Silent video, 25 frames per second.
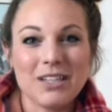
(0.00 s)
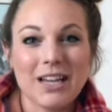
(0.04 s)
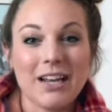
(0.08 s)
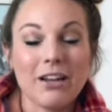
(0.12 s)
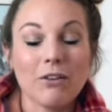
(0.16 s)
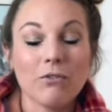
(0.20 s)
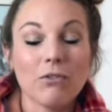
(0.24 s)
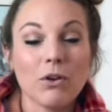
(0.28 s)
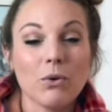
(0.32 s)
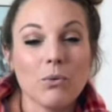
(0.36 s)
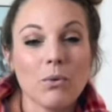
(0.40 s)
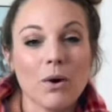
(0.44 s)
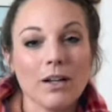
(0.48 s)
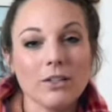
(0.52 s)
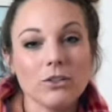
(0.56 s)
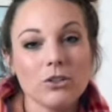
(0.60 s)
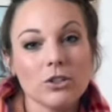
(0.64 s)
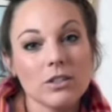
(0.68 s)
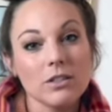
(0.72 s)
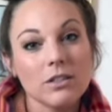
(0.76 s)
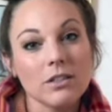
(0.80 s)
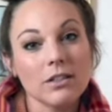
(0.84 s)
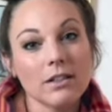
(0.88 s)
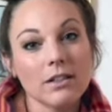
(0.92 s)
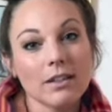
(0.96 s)
And if you watch
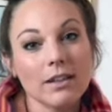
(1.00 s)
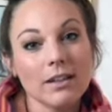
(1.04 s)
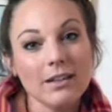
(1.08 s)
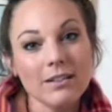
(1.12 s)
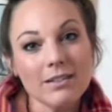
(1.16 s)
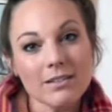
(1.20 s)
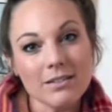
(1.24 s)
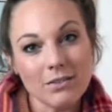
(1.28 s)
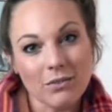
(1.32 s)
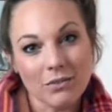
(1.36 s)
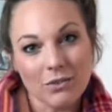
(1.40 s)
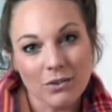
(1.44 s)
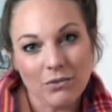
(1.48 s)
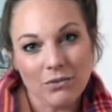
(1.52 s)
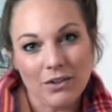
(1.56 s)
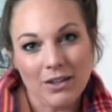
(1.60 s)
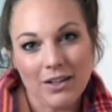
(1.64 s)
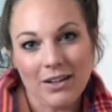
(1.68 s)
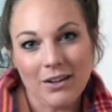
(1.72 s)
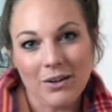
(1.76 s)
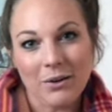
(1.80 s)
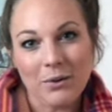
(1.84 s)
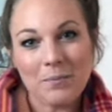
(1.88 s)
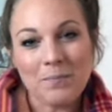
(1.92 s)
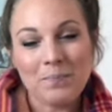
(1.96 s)
until the end of the
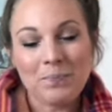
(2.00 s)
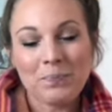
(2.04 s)
video,